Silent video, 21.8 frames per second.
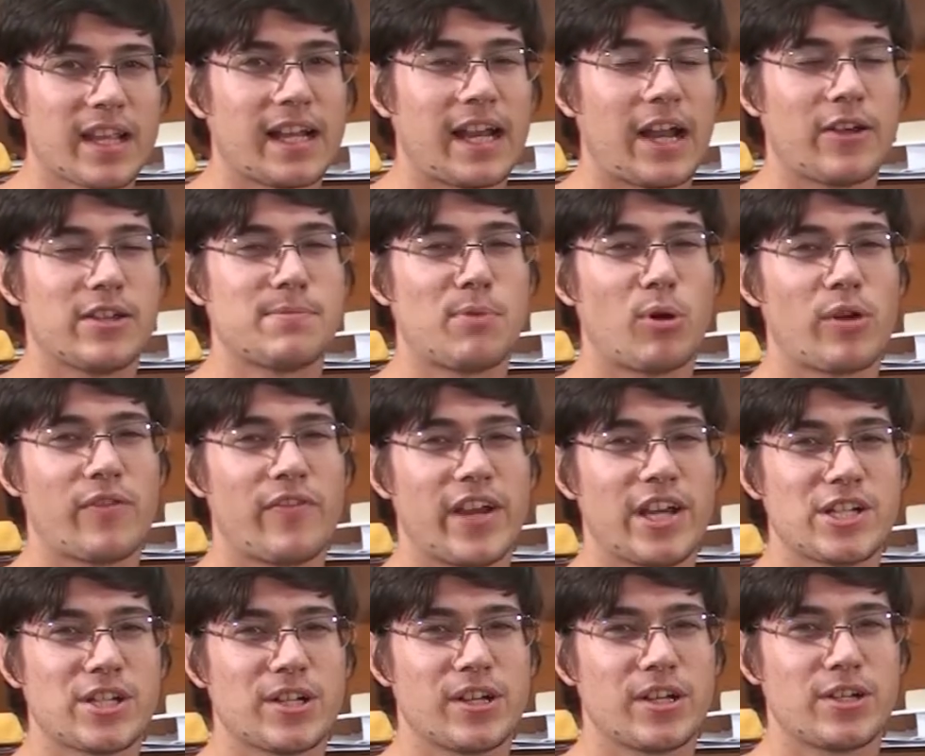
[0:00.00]
Now his
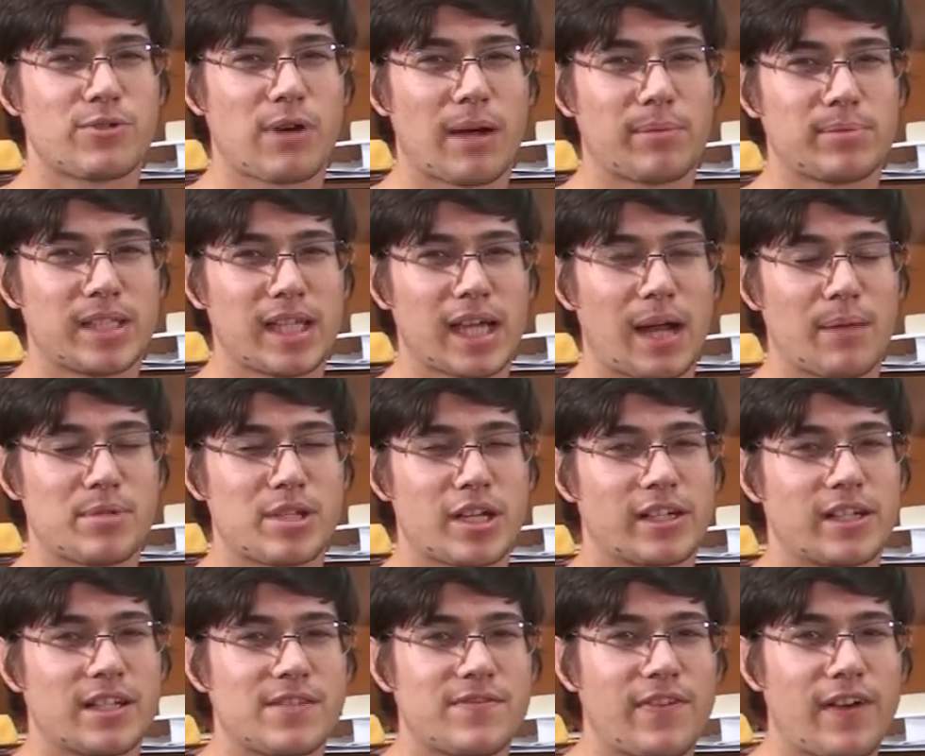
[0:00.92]
motivation to drop the
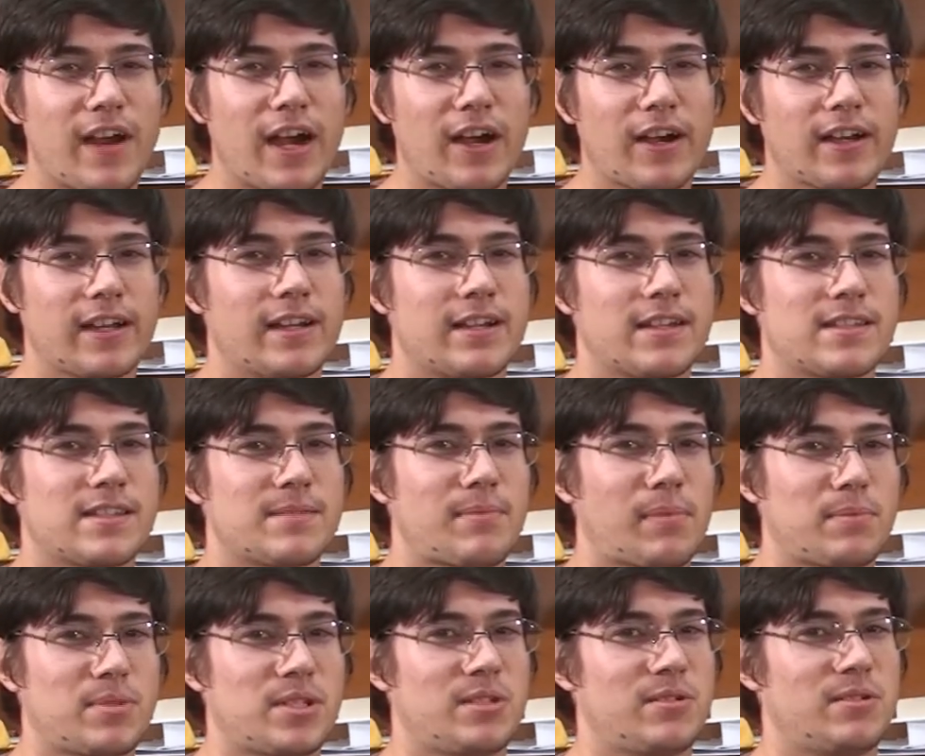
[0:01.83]
object is varied because
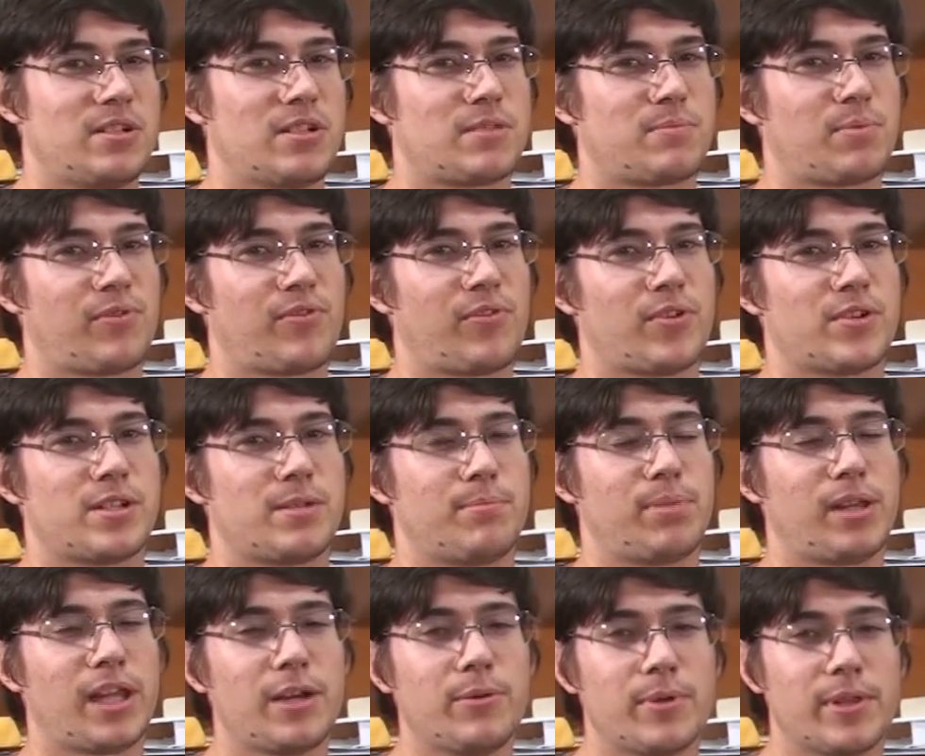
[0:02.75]
sometimes he just prefers to
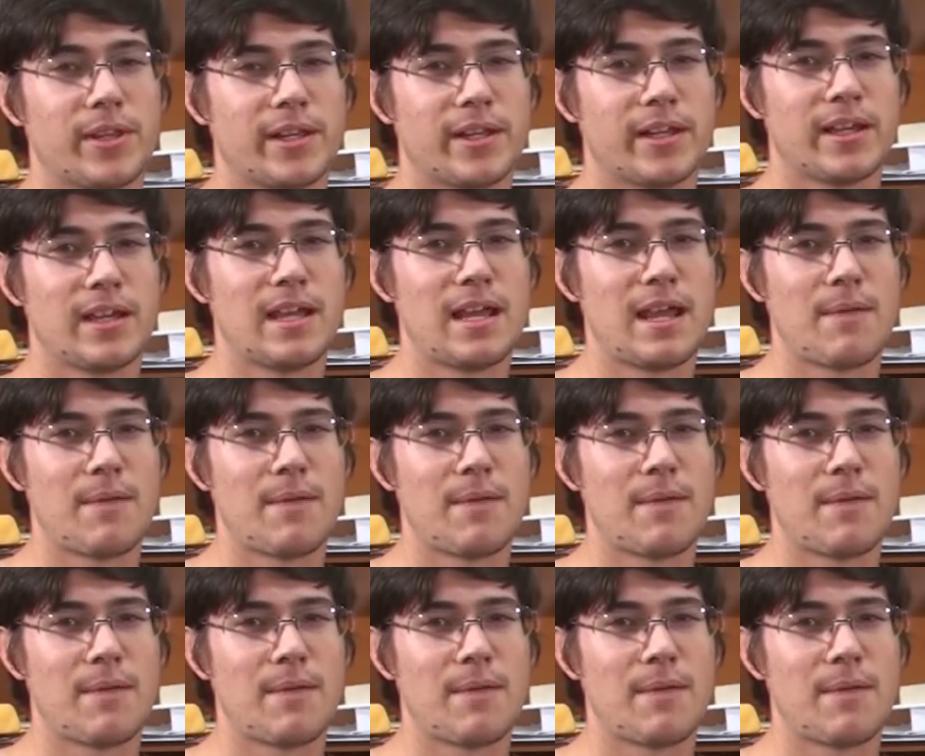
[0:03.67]
play with it.